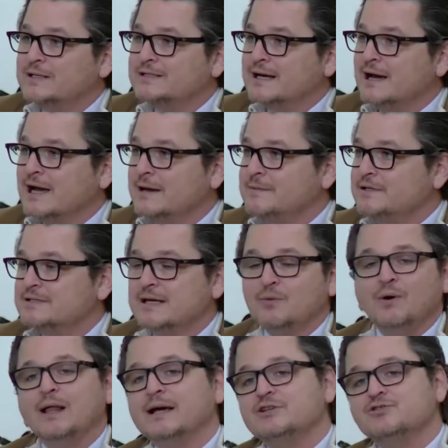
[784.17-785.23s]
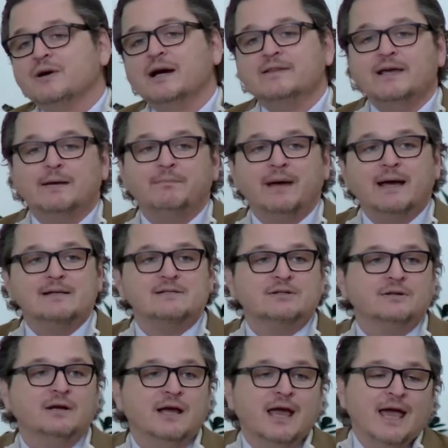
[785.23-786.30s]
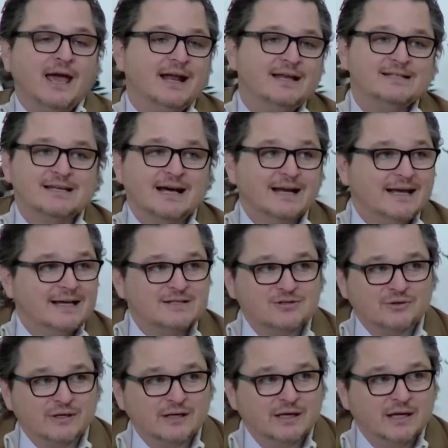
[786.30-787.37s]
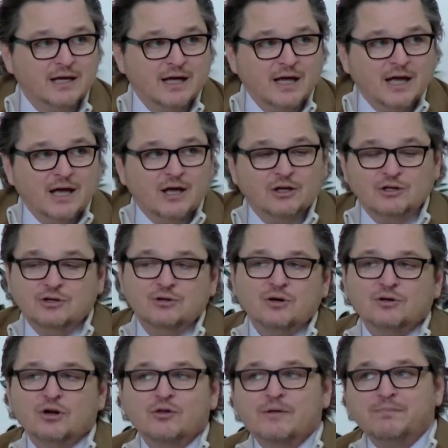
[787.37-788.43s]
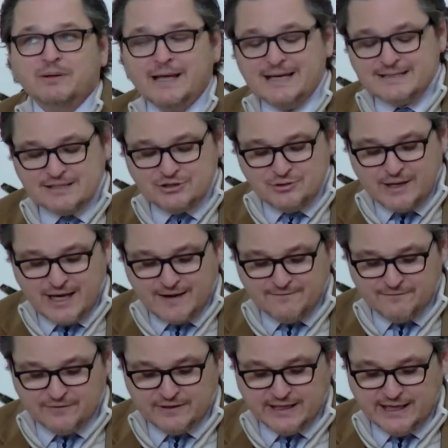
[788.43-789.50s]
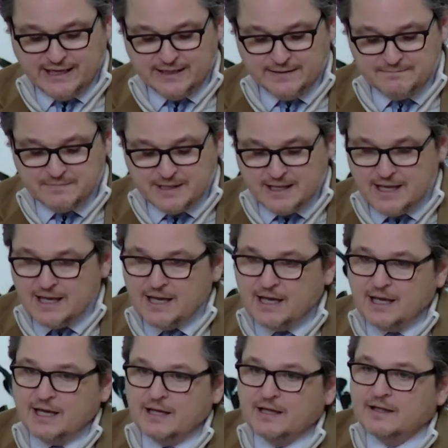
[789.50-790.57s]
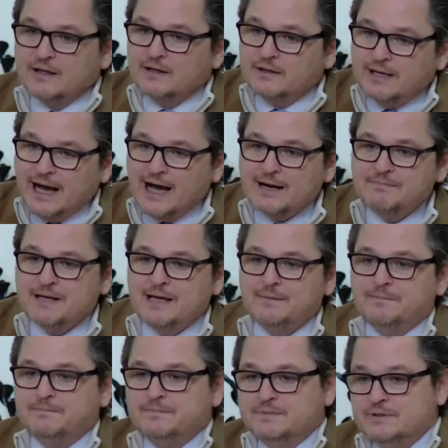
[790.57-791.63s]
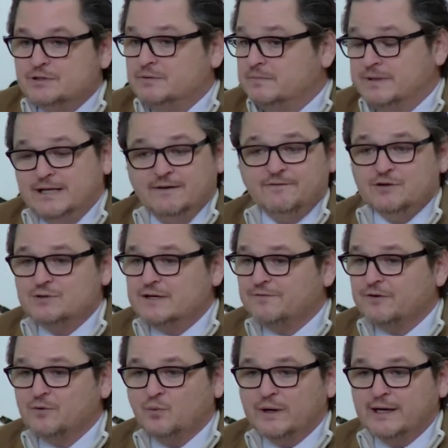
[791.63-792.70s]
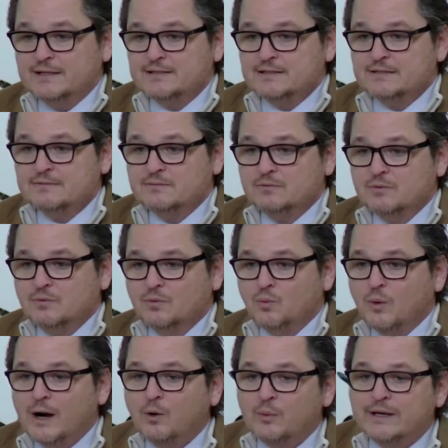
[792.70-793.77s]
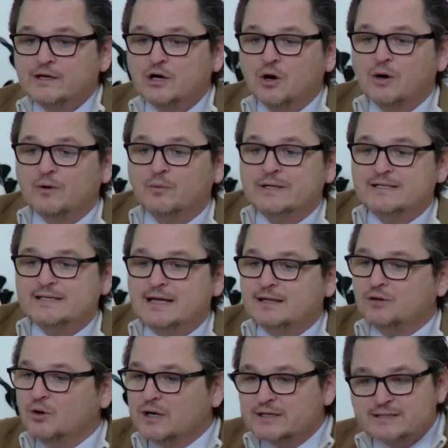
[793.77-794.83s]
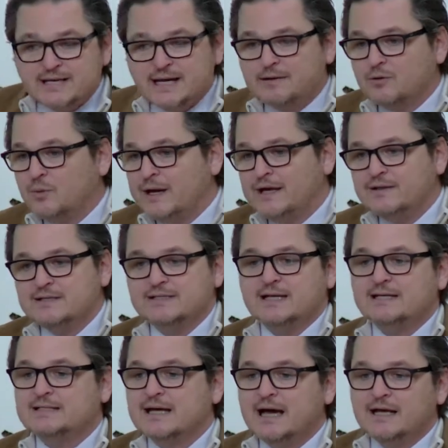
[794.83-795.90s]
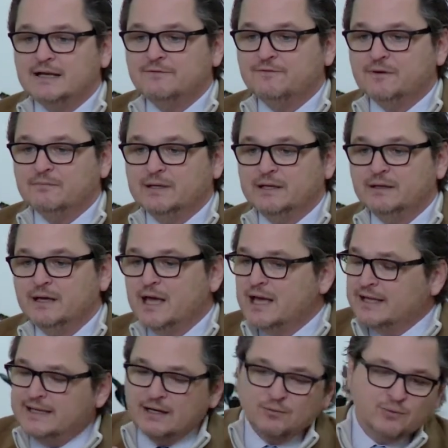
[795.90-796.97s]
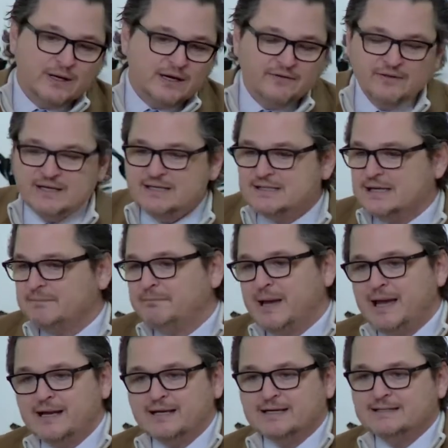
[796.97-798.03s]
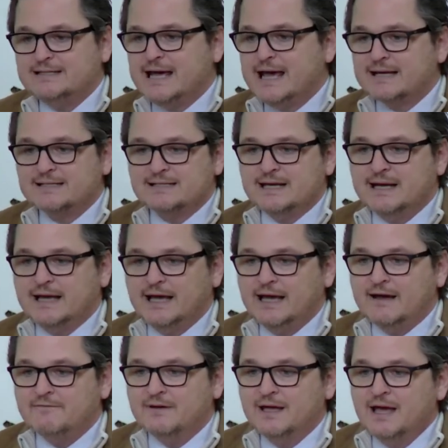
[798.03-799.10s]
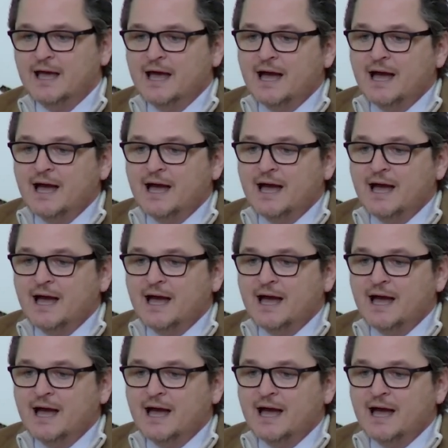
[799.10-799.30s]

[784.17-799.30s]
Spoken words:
one time, you say, well, I tried that, Pastor, and he's not answering. You don't know the plans that you have for God. God may give you different ways. While we go and we say, Lord, take away this anxiety from me. Get rid of these panic attacks that I have.